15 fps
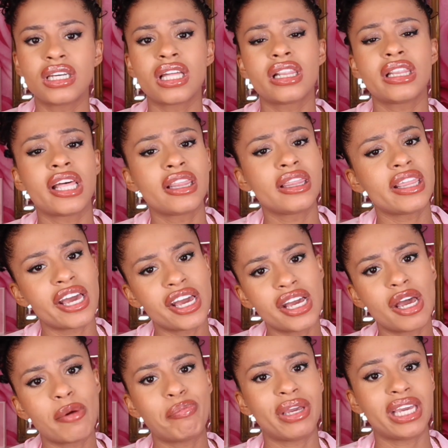then
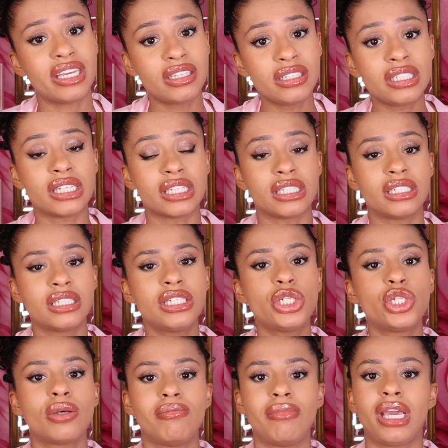their opinion
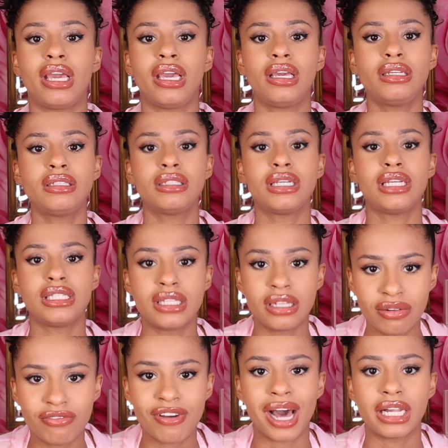to me is
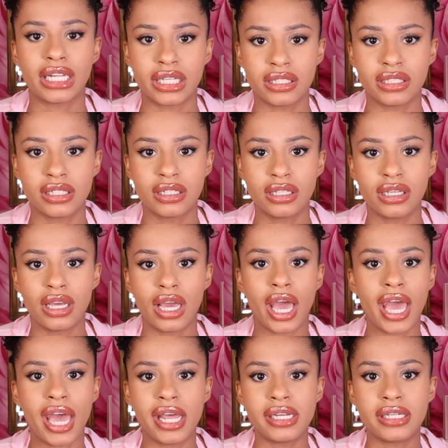invalid,
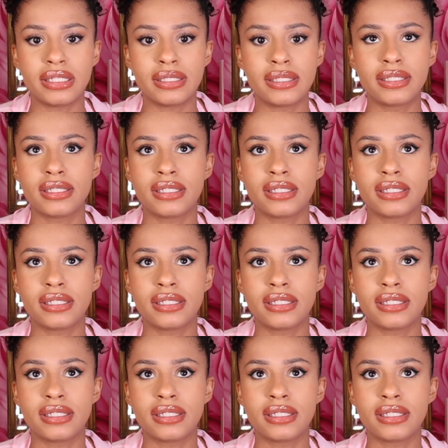and